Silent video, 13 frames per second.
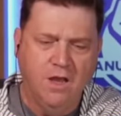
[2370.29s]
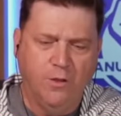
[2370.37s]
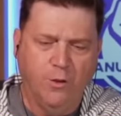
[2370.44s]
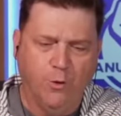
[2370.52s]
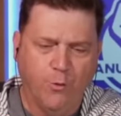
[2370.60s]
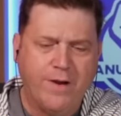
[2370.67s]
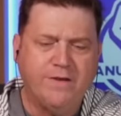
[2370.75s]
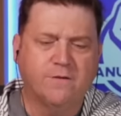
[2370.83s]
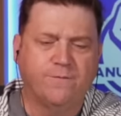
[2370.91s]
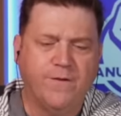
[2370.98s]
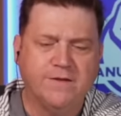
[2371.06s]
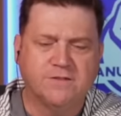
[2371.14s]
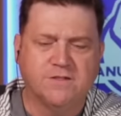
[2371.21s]
the right
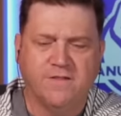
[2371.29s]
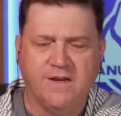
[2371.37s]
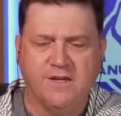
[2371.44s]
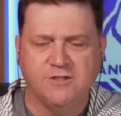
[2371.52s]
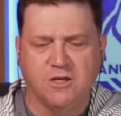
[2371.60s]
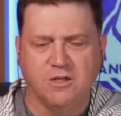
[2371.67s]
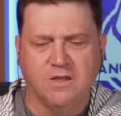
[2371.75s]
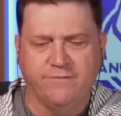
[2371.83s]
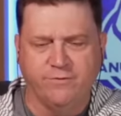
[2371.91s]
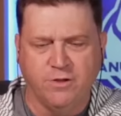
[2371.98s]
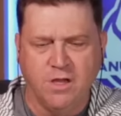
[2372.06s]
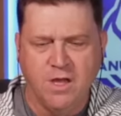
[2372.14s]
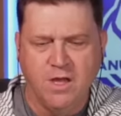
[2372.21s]
defense at the NHL
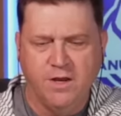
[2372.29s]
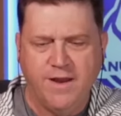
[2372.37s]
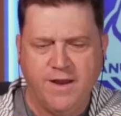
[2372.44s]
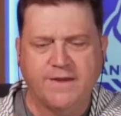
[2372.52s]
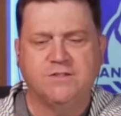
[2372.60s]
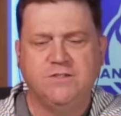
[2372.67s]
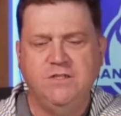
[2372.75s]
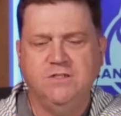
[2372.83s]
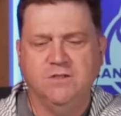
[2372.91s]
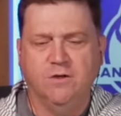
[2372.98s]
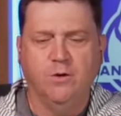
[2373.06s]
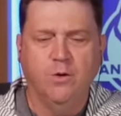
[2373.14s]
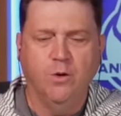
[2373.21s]
level next season.